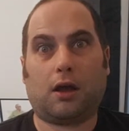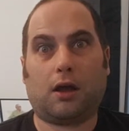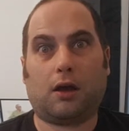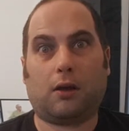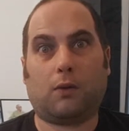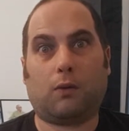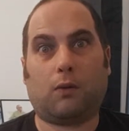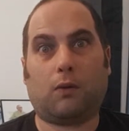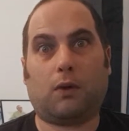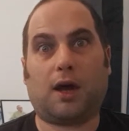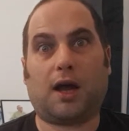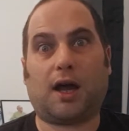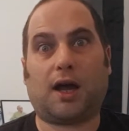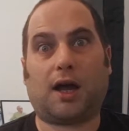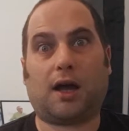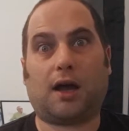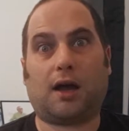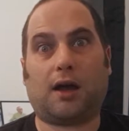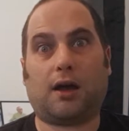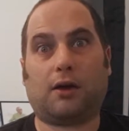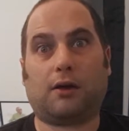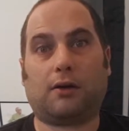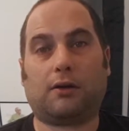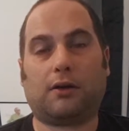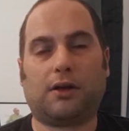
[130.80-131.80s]

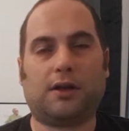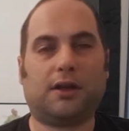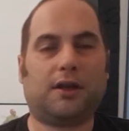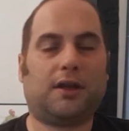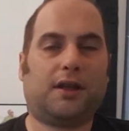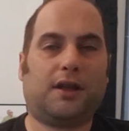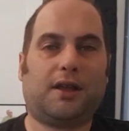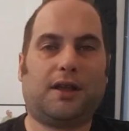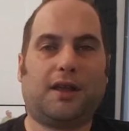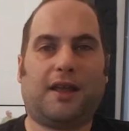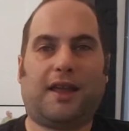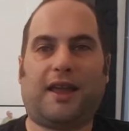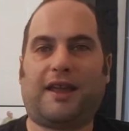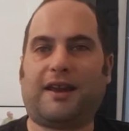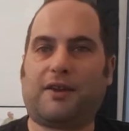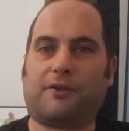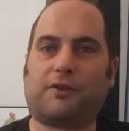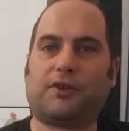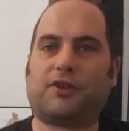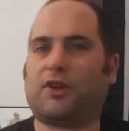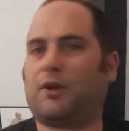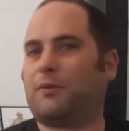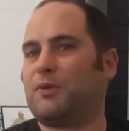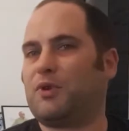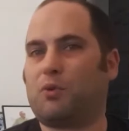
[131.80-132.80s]
wow. And every
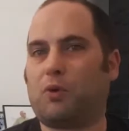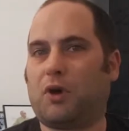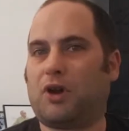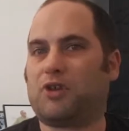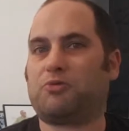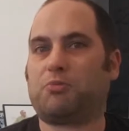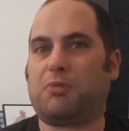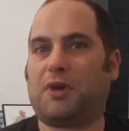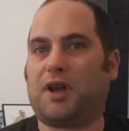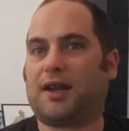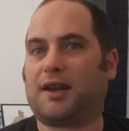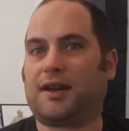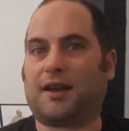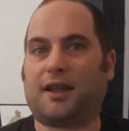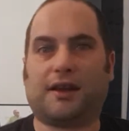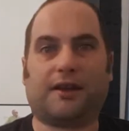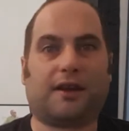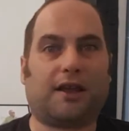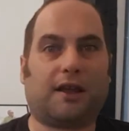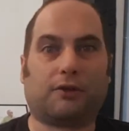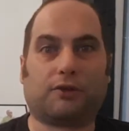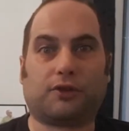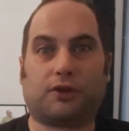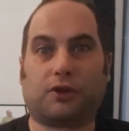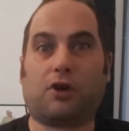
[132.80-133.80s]
time you watch Martin
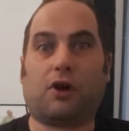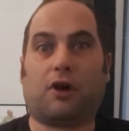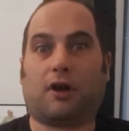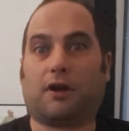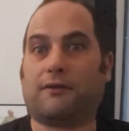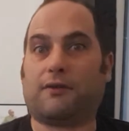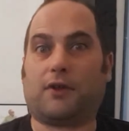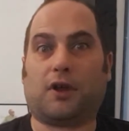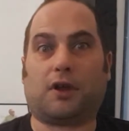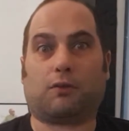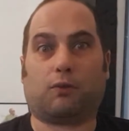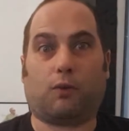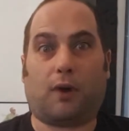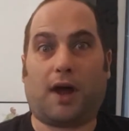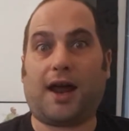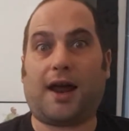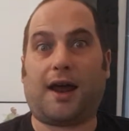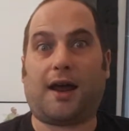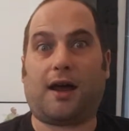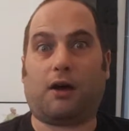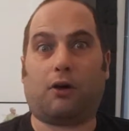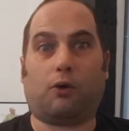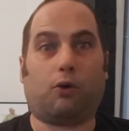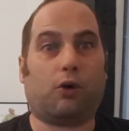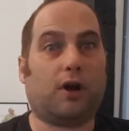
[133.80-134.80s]
Landau, you're kind of like,
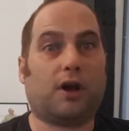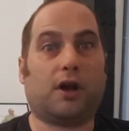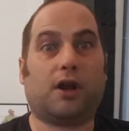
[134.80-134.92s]
wow,